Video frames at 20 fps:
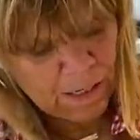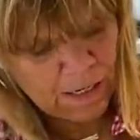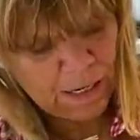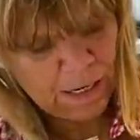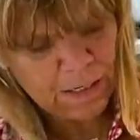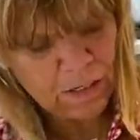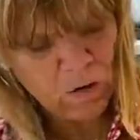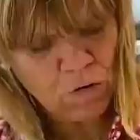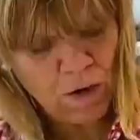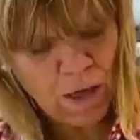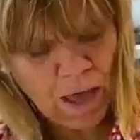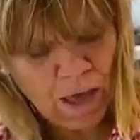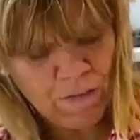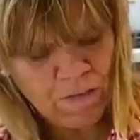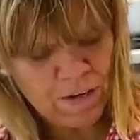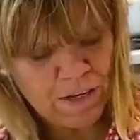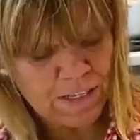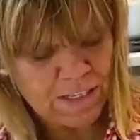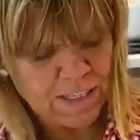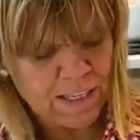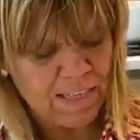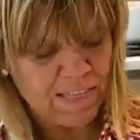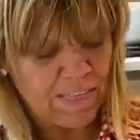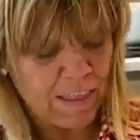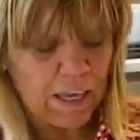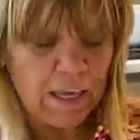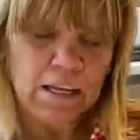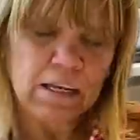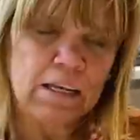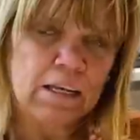I don't have it as
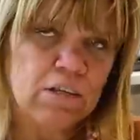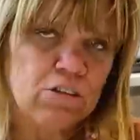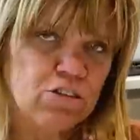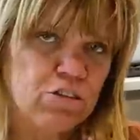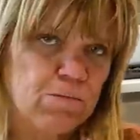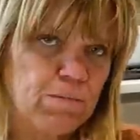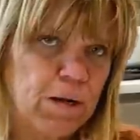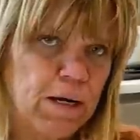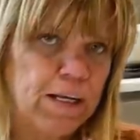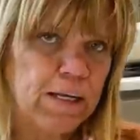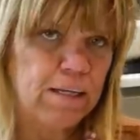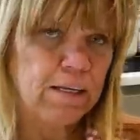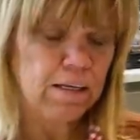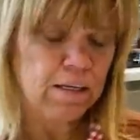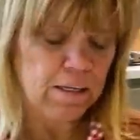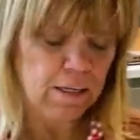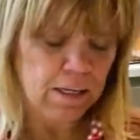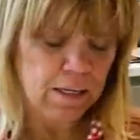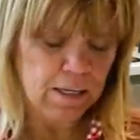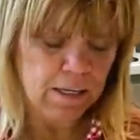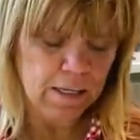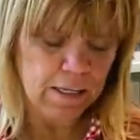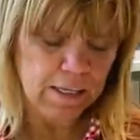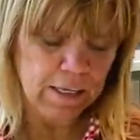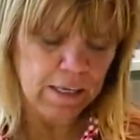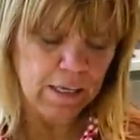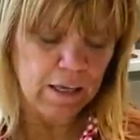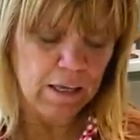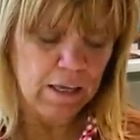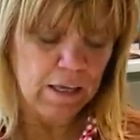thin as you might
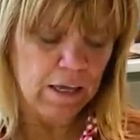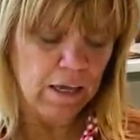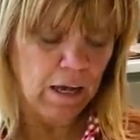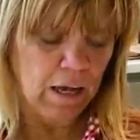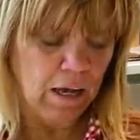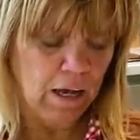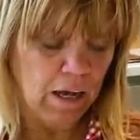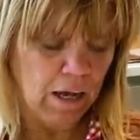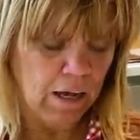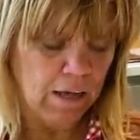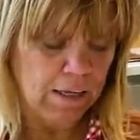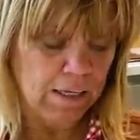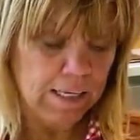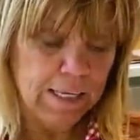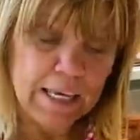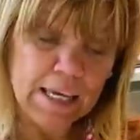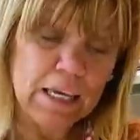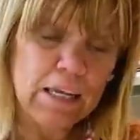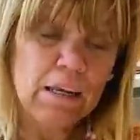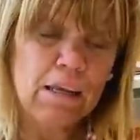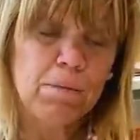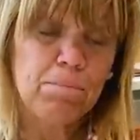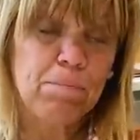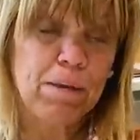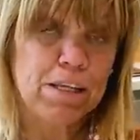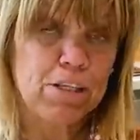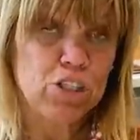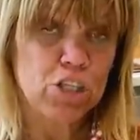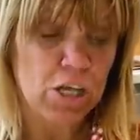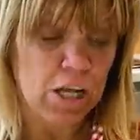uh, get
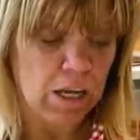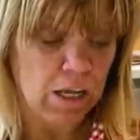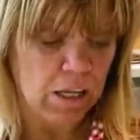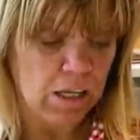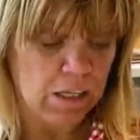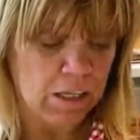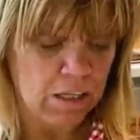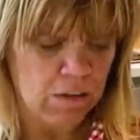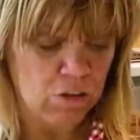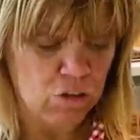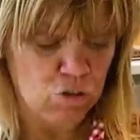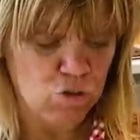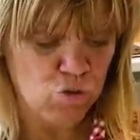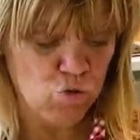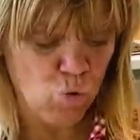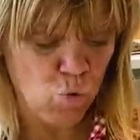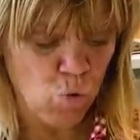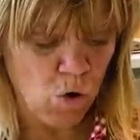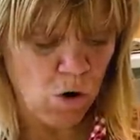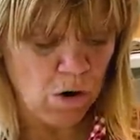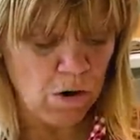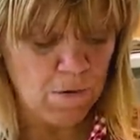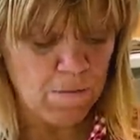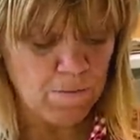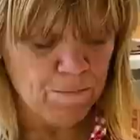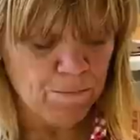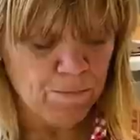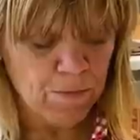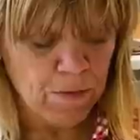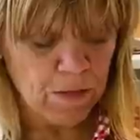pancetta in the store.
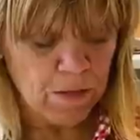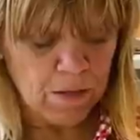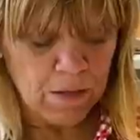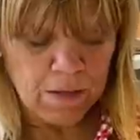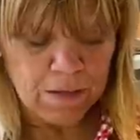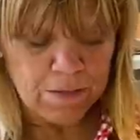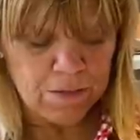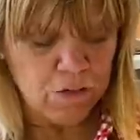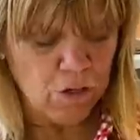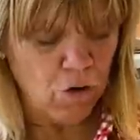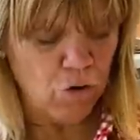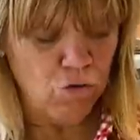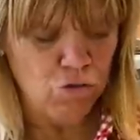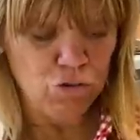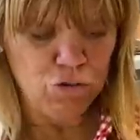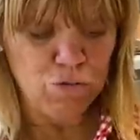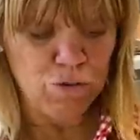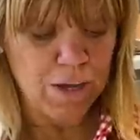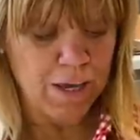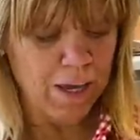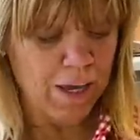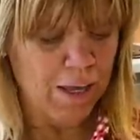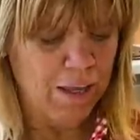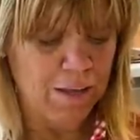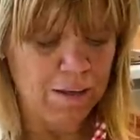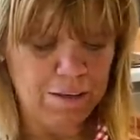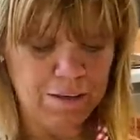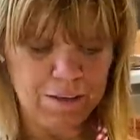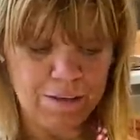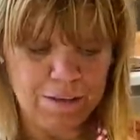So you
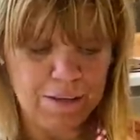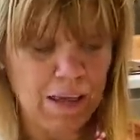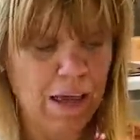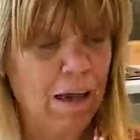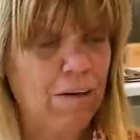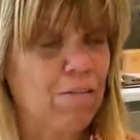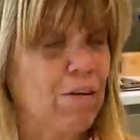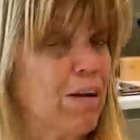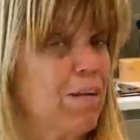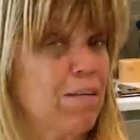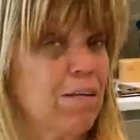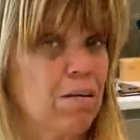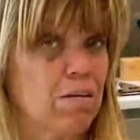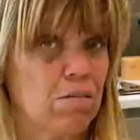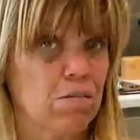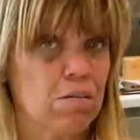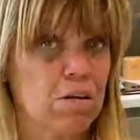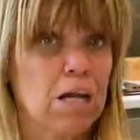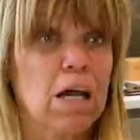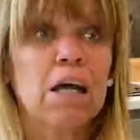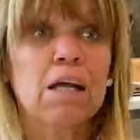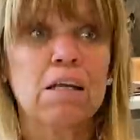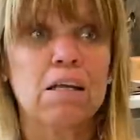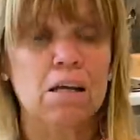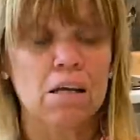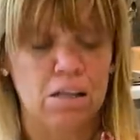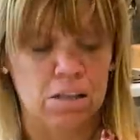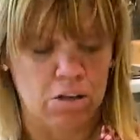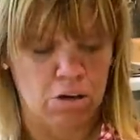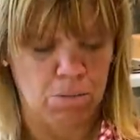can have it a little, cut a
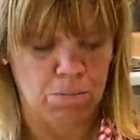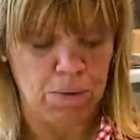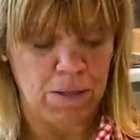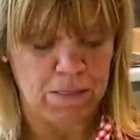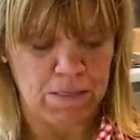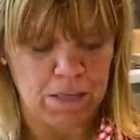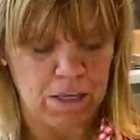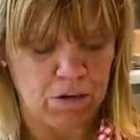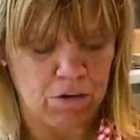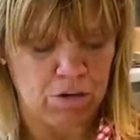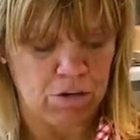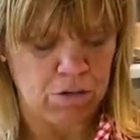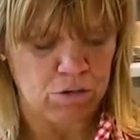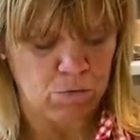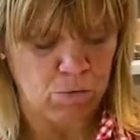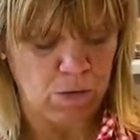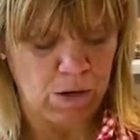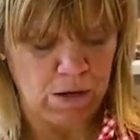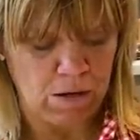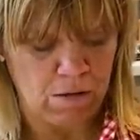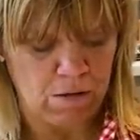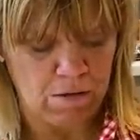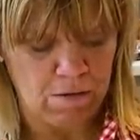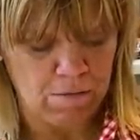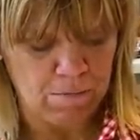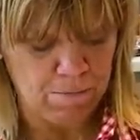little bit thicker as well.